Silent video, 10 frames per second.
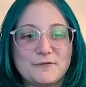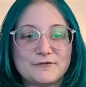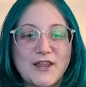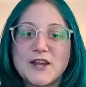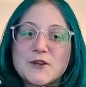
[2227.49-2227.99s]

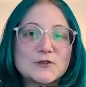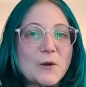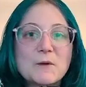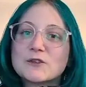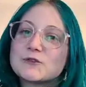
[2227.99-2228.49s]
Thank you so
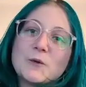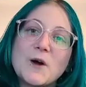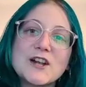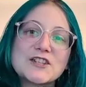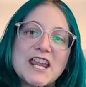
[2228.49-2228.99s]
much for
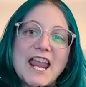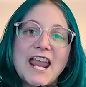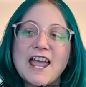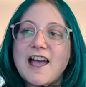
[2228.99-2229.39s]
watching.